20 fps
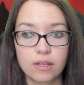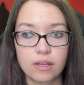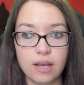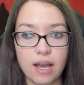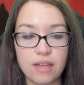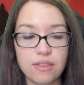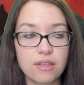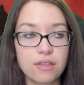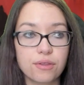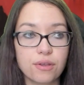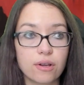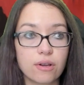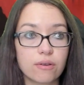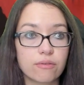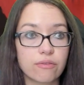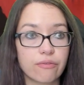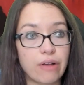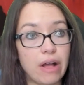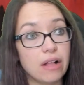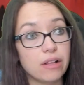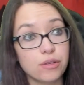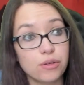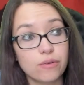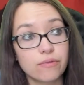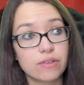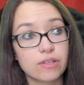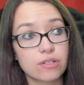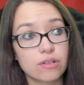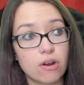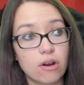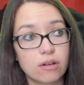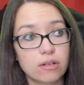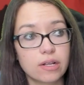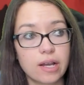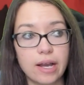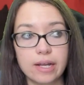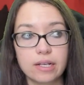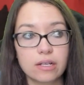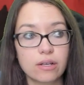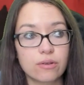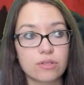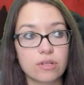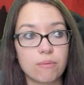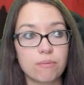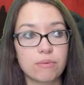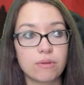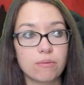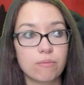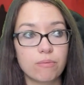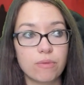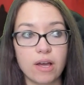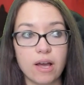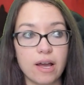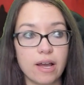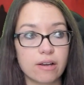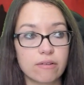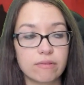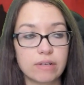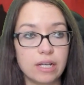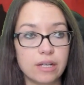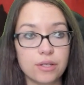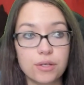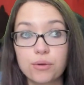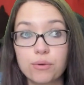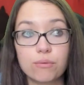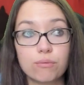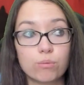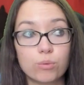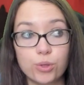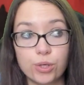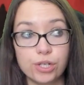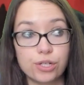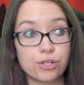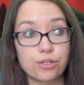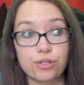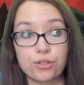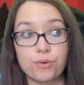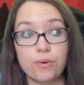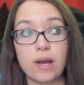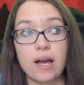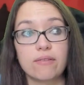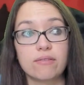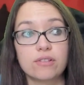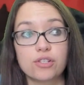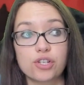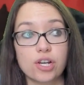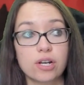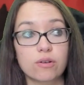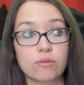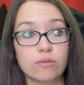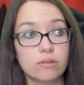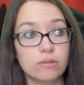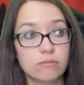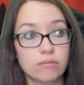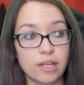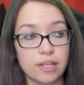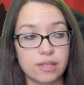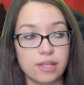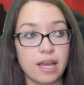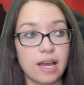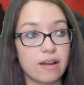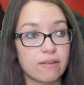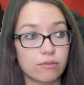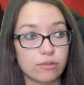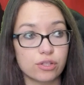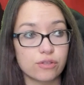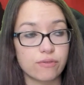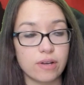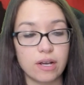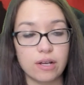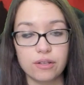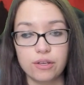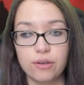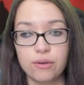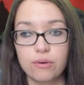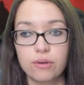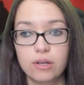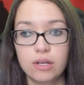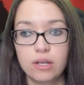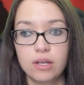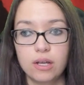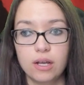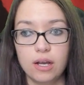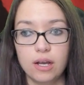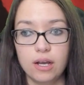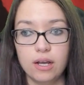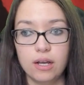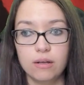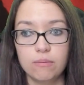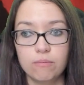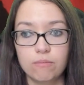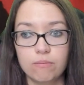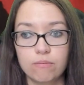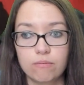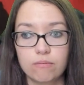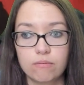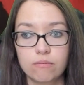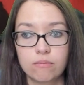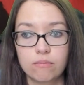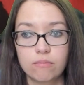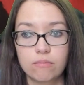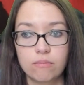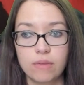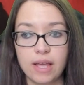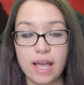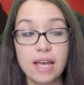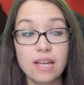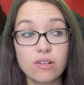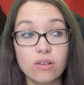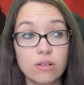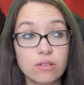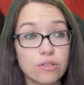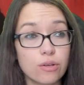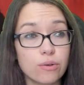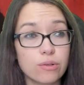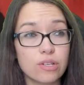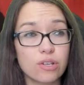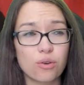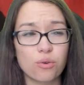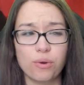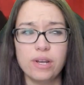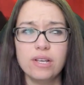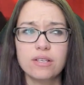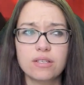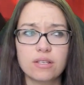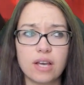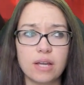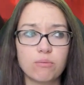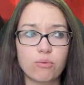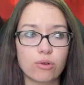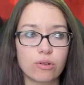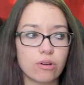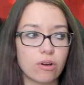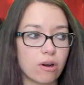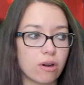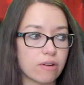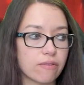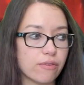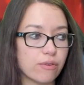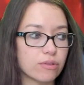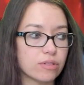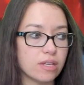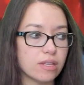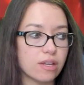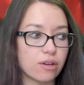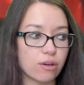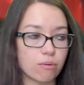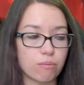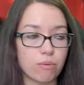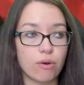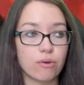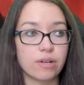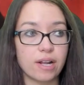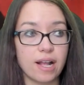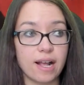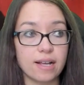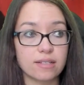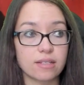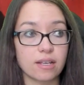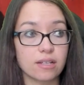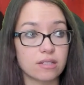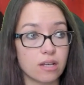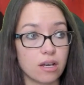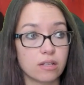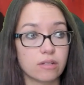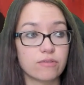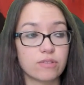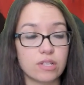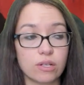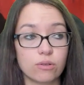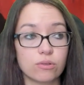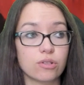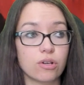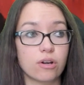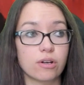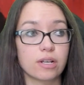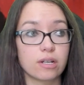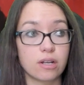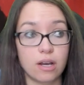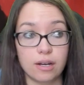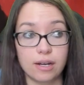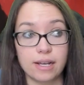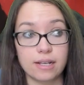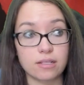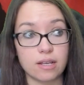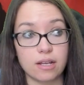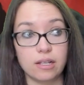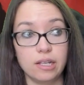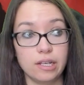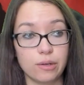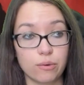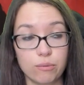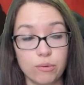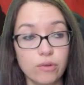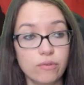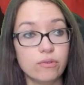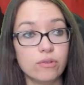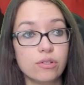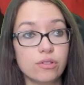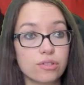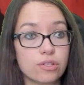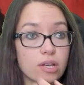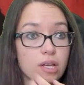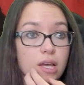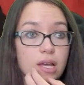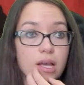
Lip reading: I think the value of this card kind of goes up the higher value creatures you have in general, like the average value. And also it's a great sideboard card. If you see that your opponent has like a ton of single target non-exiling removals,